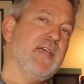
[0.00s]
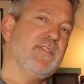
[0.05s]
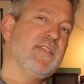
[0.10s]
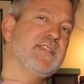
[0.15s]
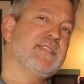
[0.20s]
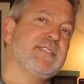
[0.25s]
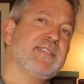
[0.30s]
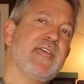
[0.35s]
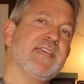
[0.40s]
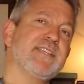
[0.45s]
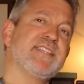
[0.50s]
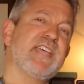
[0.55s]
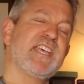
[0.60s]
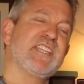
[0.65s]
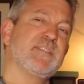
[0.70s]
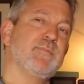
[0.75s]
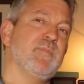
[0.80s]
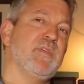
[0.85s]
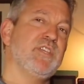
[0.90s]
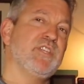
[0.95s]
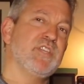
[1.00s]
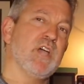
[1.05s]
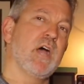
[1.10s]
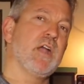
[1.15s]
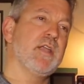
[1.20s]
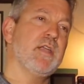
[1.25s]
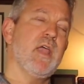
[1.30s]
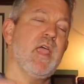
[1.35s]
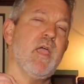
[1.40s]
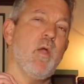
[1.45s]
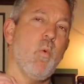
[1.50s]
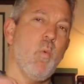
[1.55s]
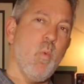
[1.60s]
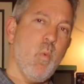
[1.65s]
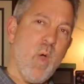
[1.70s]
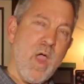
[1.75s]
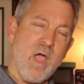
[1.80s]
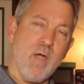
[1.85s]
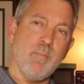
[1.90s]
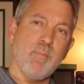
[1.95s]
This test has to be done
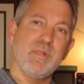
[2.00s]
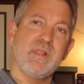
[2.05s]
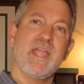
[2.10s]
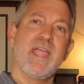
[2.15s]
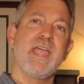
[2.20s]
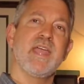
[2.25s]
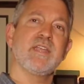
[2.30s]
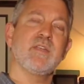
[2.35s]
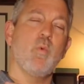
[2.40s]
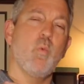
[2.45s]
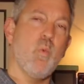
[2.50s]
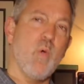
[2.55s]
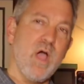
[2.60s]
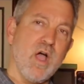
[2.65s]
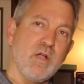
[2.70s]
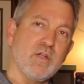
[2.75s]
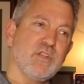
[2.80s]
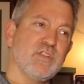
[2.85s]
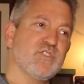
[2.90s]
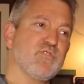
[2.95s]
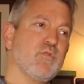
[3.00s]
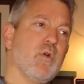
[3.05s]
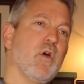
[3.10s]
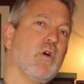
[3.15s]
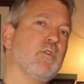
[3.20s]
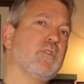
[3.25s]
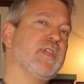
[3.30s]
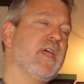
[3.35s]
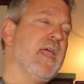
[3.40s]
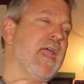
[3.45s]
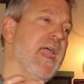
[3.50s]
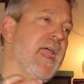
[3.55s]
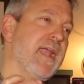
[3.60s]
well-planned, well-controlled,